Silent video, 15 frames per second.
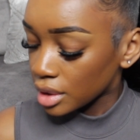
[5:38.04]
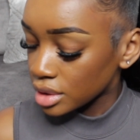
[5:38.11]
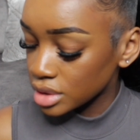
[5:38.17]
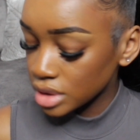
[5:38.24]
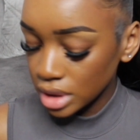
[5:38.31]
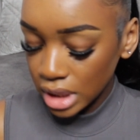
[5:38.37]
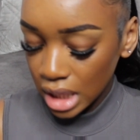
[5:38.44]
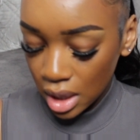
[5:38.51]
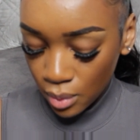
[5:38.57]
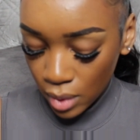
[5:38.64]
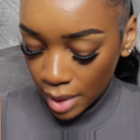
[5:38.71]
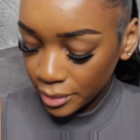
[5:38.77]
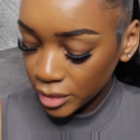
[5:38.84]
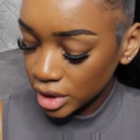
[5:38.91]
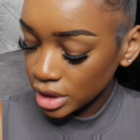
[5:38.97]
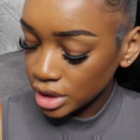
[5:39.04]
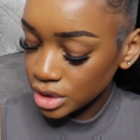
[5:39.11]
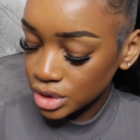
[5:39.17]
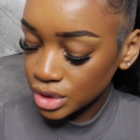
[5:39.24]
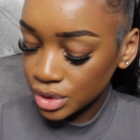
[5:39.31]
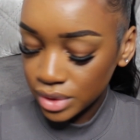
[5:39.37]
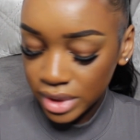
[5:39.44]
So now what I'm gonna
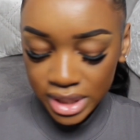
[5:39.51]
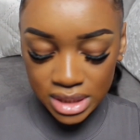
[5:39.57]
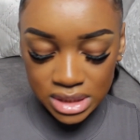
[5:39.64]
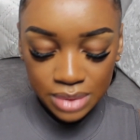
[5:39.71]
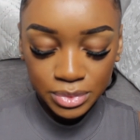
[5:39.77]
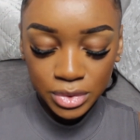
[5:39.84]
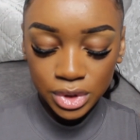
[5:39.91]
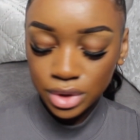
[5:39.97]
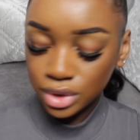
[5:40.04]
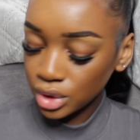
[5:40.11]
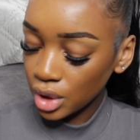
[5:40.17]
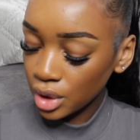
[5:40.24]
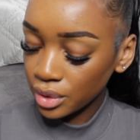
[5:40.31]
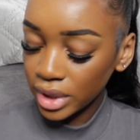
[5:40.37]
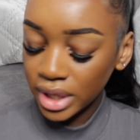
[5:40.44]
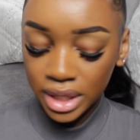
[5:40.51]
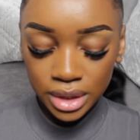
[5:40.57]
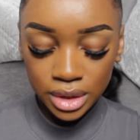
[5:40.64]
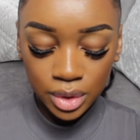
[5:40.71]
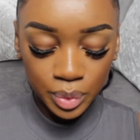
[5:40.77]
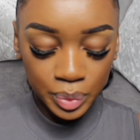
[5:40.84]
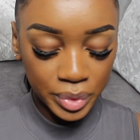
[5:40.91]
do is I'm gonna go
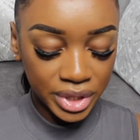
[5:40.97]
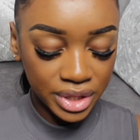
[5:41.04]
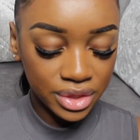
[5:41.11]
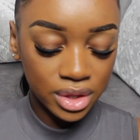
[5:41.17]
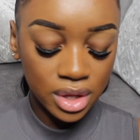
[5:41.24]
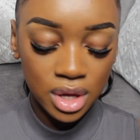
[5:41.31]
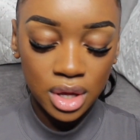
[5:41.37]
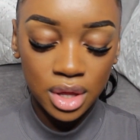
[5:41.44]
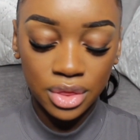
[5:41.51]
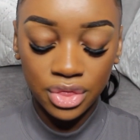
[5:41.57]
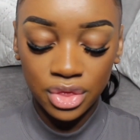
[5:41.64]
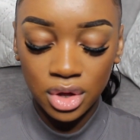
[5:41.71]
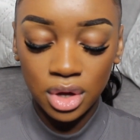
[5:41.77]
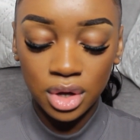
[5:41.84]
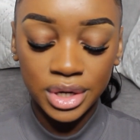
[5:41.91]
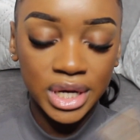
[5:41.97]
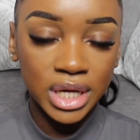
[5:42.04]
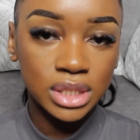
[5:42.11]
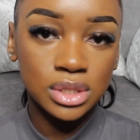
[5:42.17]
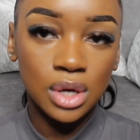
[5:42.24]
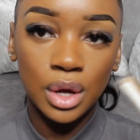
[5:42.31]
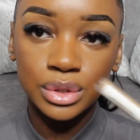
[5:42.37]
in with the
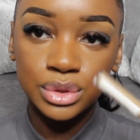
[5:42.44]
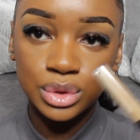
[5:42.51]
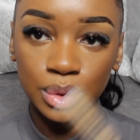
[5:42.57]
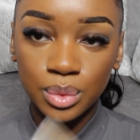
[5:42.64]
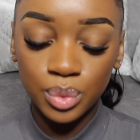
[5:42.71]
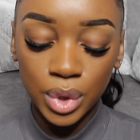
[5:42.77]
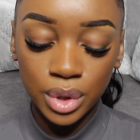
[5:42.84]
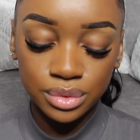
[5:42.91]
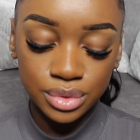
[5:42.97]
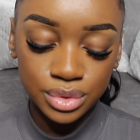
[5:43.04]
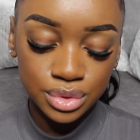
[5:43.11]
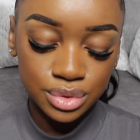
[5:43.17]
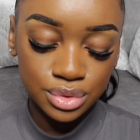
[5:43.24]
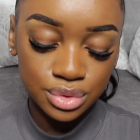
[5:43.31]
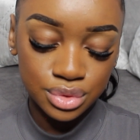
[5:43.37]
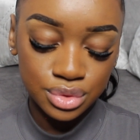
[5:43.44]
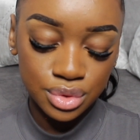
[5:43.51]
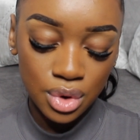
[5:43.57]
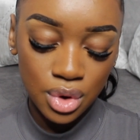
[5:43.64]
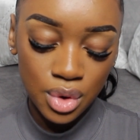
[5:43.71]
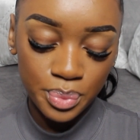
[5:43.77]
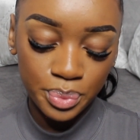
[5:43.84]
NYX Can't Stop Won't
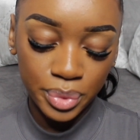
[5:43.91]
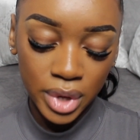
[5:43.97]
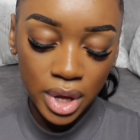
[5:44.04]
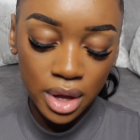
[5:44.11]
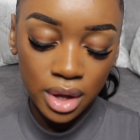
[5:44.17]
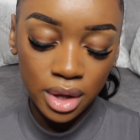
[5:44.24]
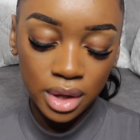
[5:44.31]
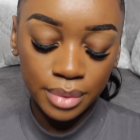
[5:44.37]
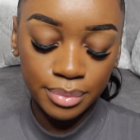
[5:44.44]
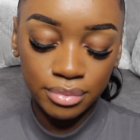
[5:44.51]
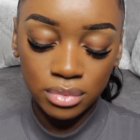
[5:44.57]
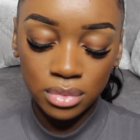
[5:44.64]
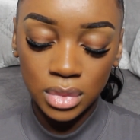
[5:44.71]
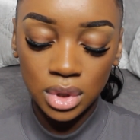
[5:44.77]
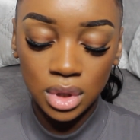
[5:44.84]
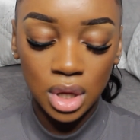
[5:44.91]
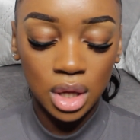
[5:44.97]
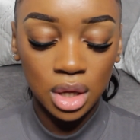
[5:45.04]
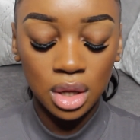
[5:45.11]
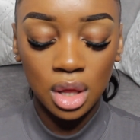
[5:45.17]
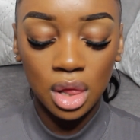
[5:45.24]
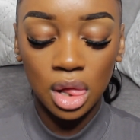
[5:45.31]
Stop
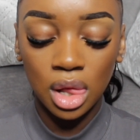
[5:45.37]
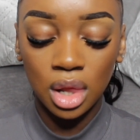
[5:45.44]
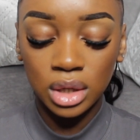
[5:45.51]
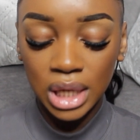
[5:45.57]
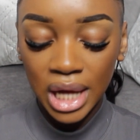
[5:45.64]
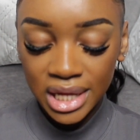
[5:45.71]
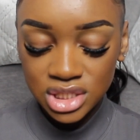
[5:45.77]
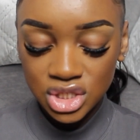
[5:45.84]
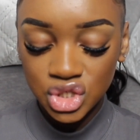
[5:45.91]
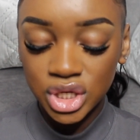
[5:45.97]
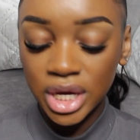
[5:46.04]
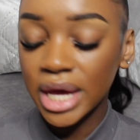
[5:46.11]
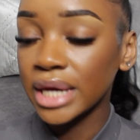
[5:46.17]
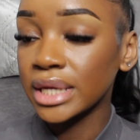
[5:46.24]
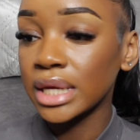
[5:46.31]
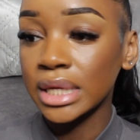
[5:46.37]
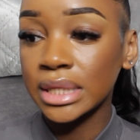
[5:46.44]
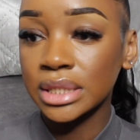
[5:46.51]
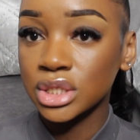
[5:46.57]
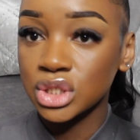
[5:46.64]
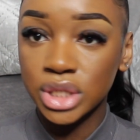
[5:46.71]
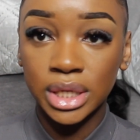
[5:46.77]
lighter shade
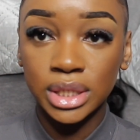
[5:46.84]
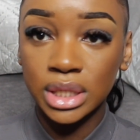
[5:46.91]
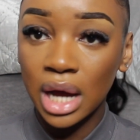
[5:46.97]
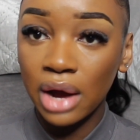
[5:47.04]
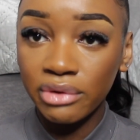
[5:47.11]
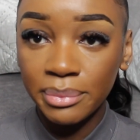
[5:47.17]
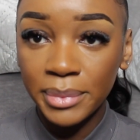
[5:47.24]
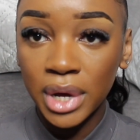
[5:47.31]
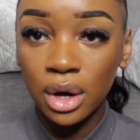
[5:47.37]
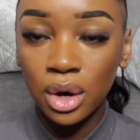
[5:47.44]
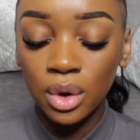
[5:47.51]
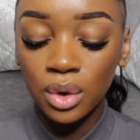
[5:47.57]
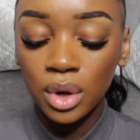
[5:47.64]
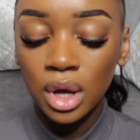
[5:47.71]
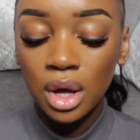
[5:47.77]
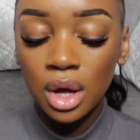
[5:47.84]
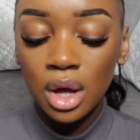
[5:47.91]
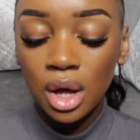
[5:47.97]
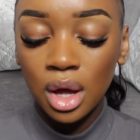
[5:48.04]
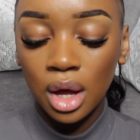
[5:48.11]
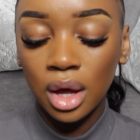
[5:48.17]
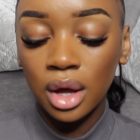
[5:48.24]
in the shade Caramel.
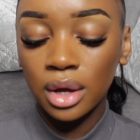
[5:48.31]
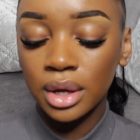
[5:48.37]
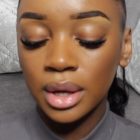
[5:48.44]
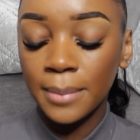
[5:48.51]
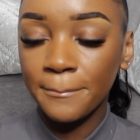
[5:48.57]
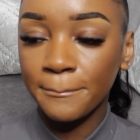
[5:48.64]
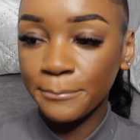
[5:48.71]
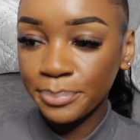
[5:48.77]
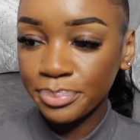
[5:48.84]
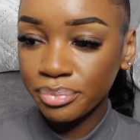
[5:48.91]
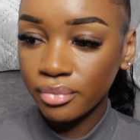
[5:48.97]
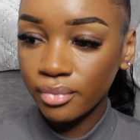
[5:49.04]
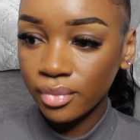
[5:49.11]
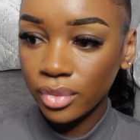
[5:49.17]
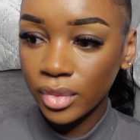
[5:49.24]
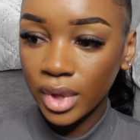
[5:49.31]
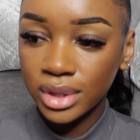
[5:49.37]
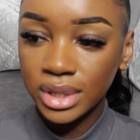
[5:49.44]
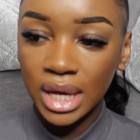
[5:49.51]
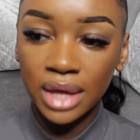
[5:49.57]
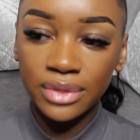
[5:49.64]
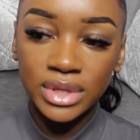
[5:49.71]

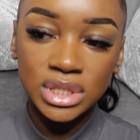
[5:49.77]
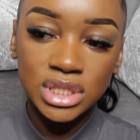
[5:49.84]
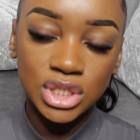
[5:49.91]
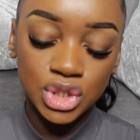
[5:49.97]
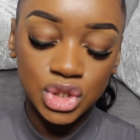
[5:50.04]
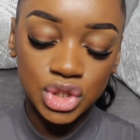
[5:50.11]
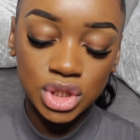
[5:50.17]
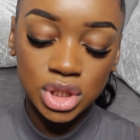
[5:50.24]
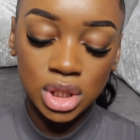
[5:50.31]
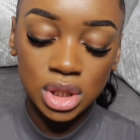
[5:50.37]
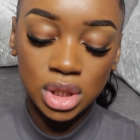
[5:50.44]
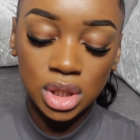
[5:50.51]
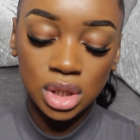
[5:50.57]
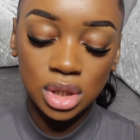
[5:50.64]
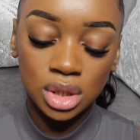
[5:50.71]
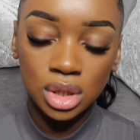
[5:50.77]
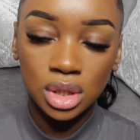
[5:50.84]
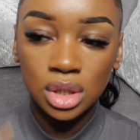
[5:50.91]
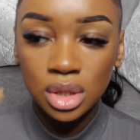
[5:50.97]
Yeah, this is just gonna